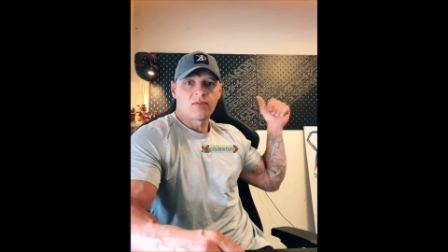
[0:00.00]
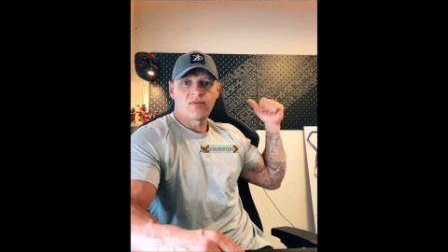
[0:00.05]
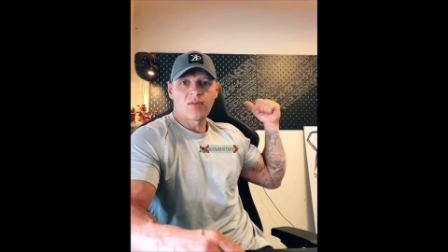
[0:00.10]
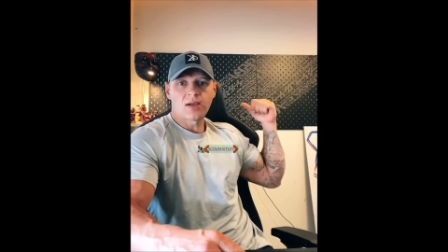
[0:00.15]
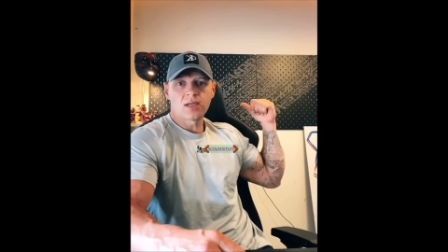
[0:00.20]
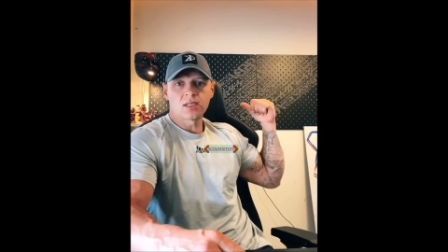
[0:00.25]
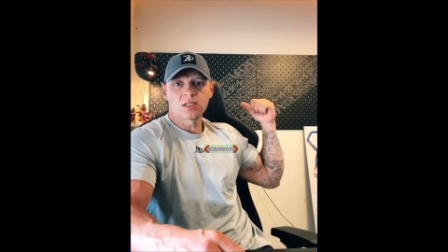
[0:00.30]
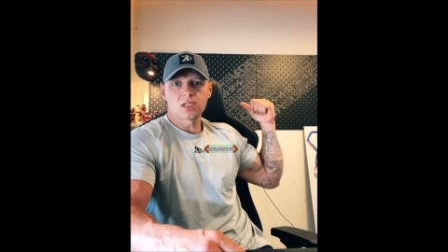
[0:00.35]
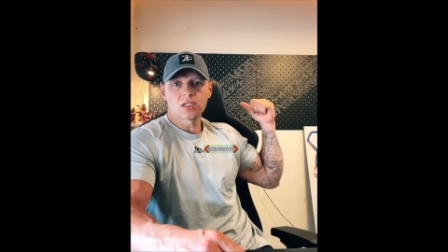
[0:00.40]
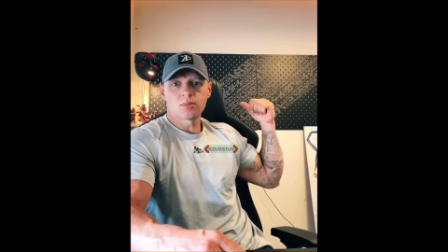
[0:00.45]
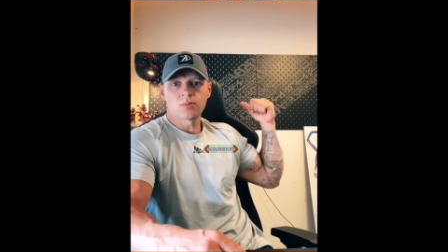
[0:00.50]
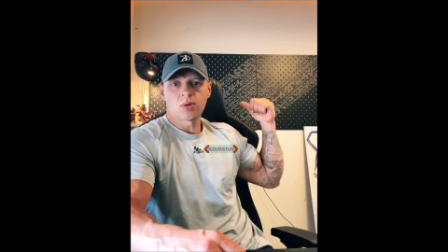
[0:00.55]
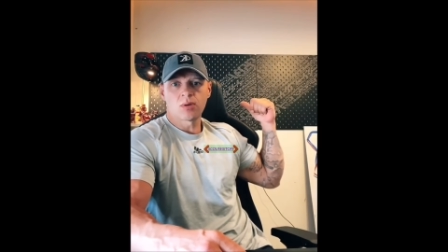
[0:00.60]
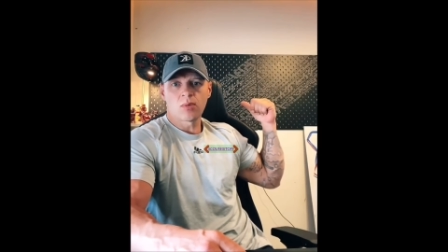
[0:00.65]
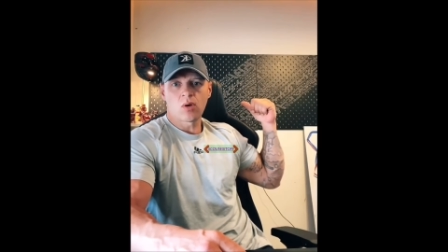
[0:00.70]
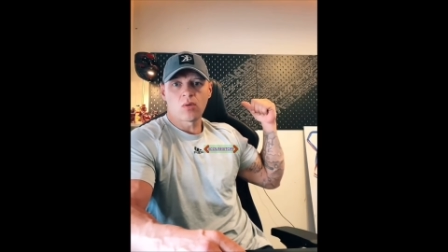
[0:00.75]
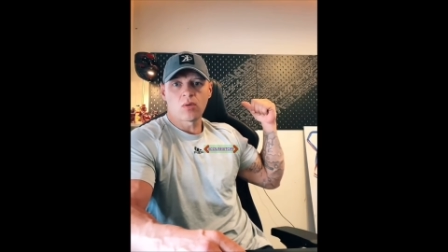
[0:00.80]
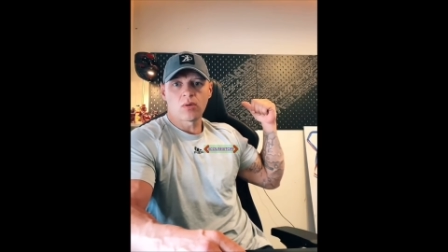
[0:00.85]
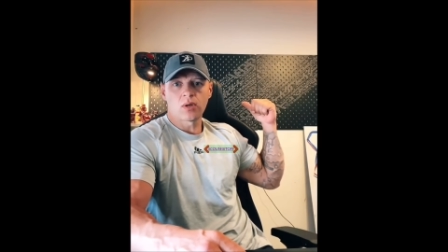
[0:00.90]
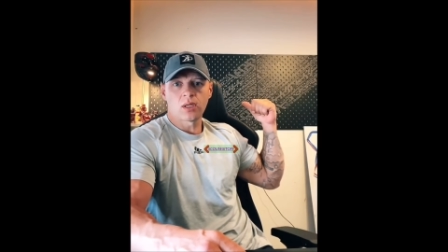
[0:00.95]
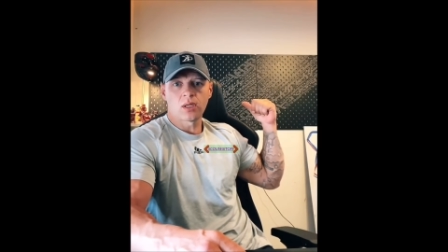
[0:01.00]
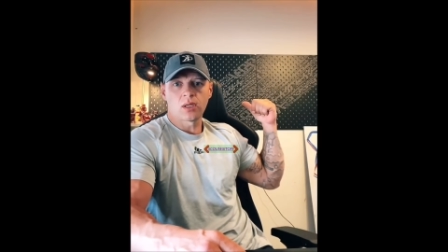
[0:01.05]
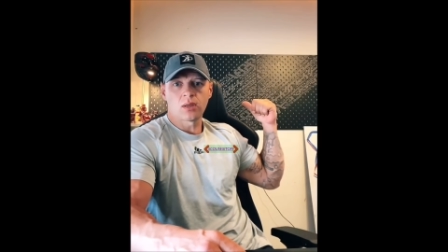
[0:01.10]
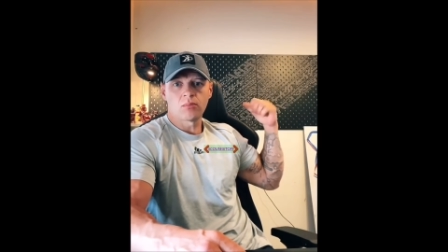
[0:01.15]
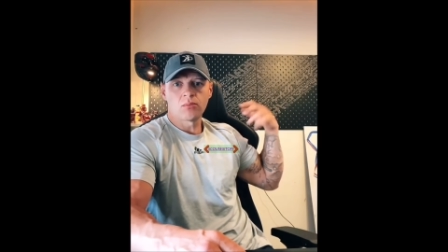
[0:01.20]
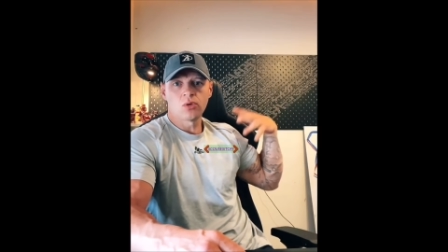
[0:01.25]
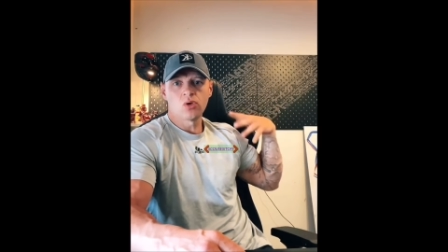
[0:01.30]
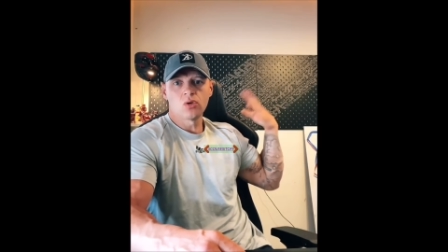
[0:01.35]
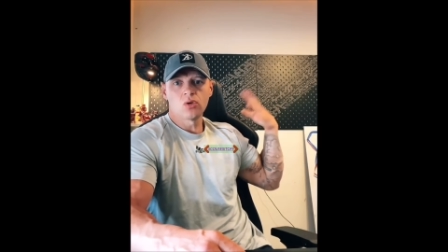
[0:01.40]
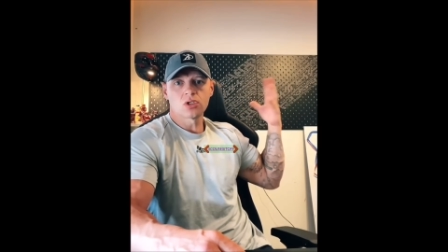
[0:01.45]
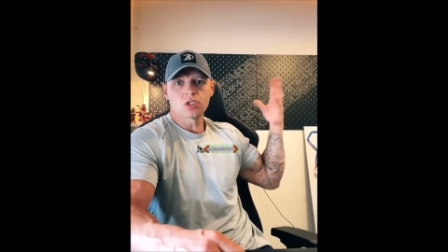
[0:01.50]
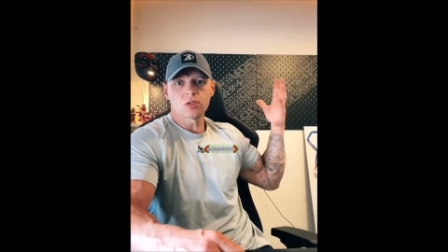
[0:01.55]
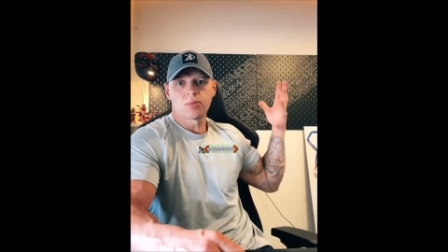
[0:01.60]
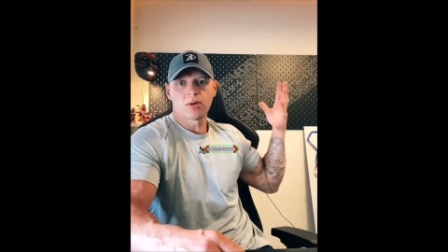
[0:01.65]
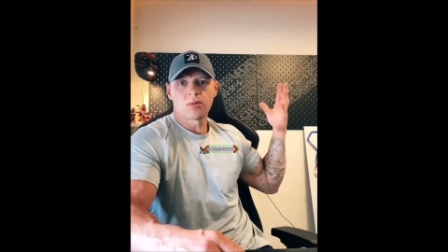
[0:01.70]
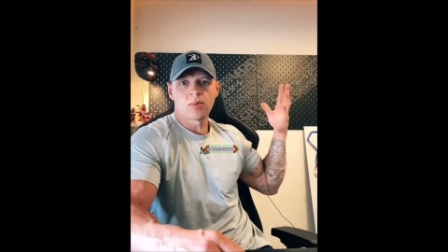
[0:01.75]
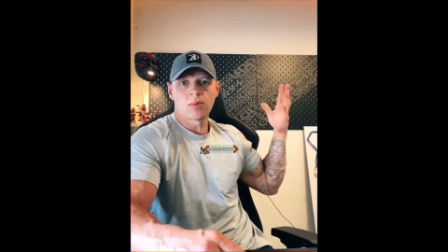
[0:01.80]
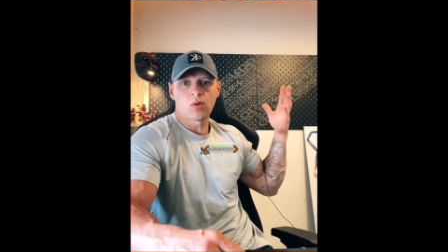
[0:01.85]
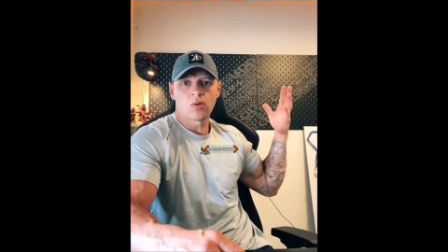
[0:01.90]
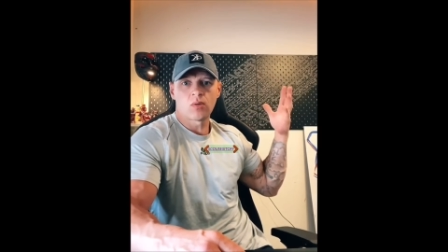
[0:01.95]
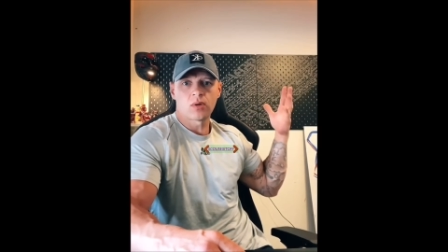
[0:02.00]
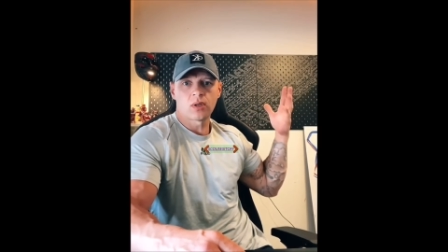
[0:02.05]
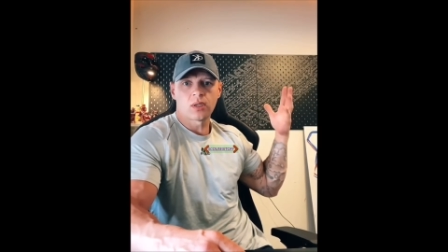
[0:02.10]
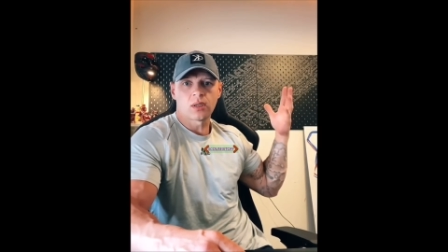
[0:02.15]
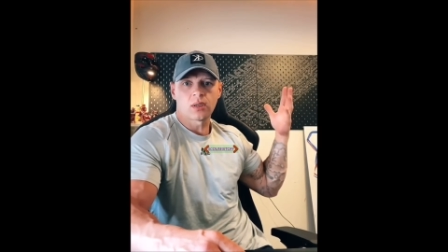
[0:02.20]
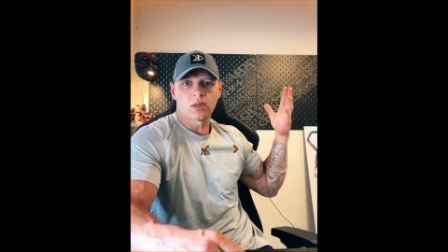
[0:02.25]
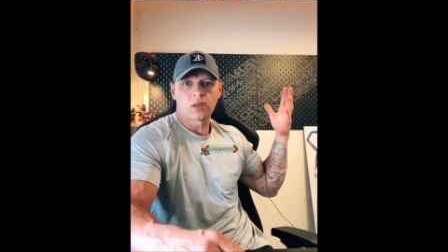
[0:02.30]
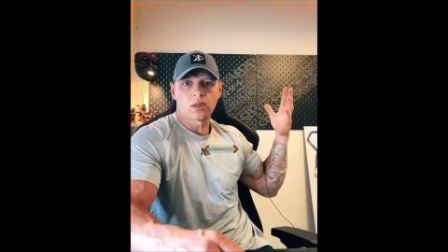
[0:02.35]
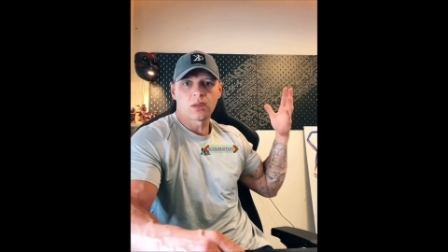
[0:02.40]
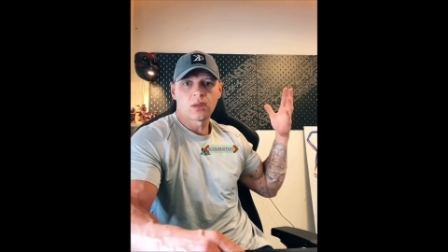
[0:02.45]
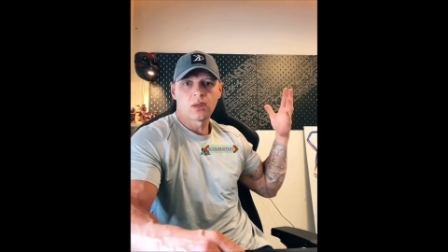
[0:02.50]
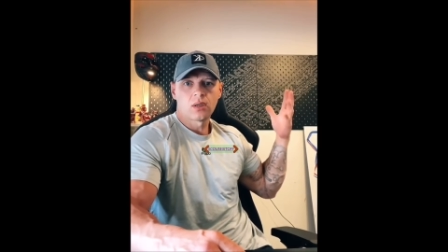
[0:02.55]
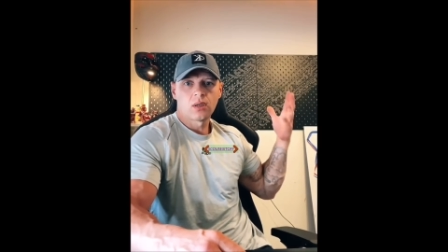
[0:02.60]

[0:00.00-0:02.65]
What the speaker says: fighters promoting it, music promoting it,